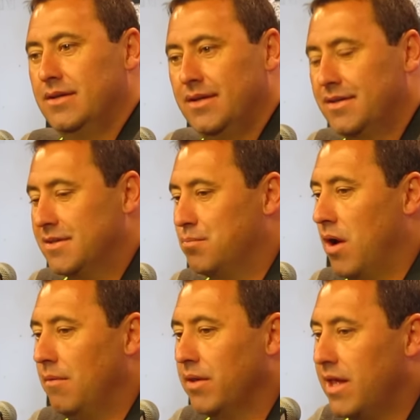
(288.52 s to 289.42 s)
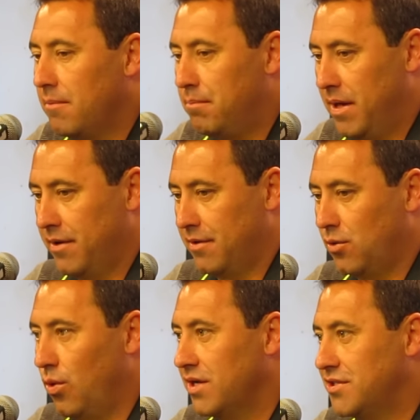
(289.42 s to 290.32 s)
It's probably a better
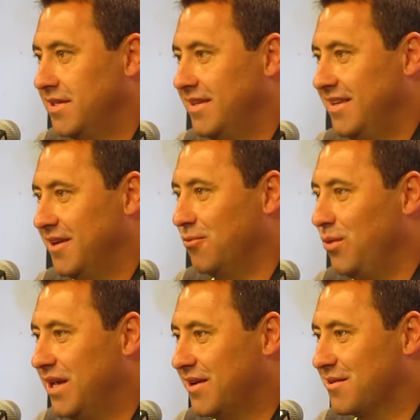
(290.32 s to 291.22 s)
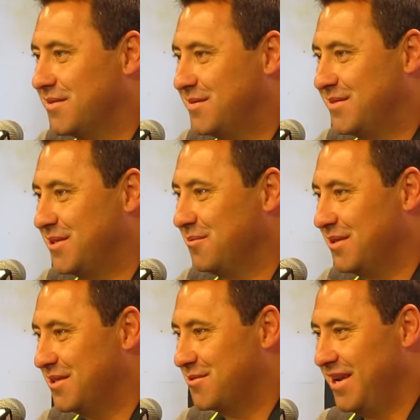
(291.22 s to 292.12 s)
question a week or two
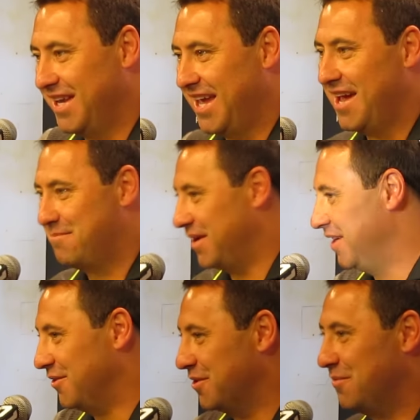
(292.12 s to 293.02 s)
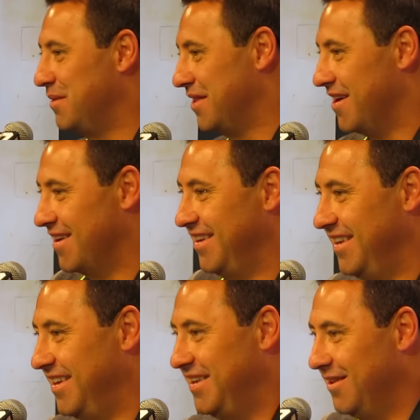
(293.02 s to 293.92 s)
in the training camp, and I know you'll be there
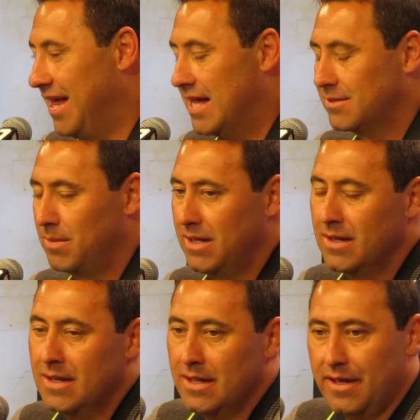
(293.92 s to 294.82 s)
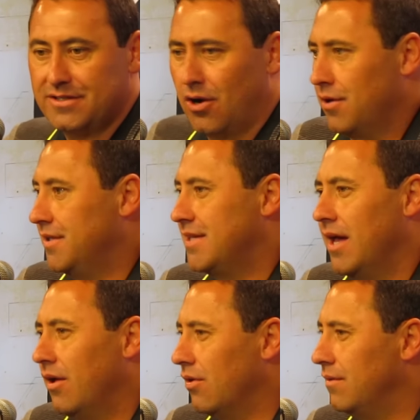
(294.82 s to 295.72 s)
and you'll ask me. It's hard to
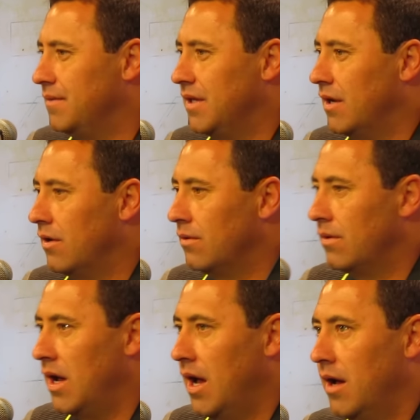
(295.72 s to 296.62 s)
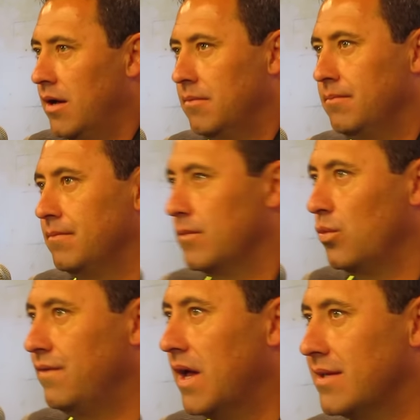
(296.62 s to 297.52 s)
tell, you know.
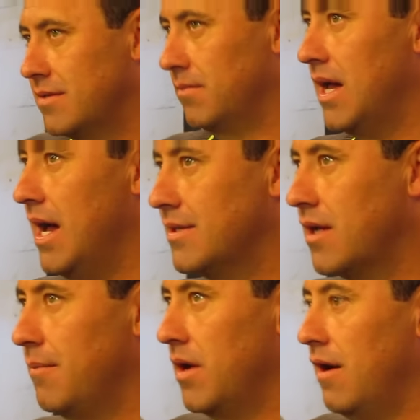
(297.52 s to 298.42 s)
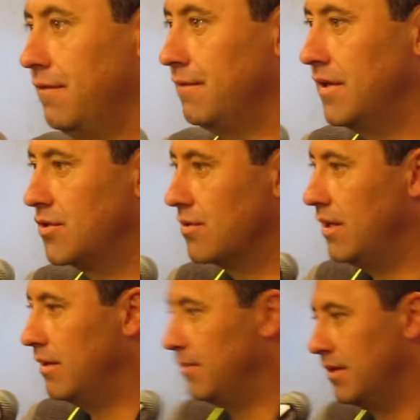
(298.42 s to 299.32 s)
We've got some guys coming off of
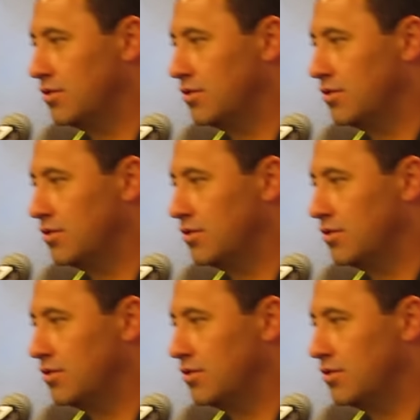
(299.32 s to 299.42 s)
injury, and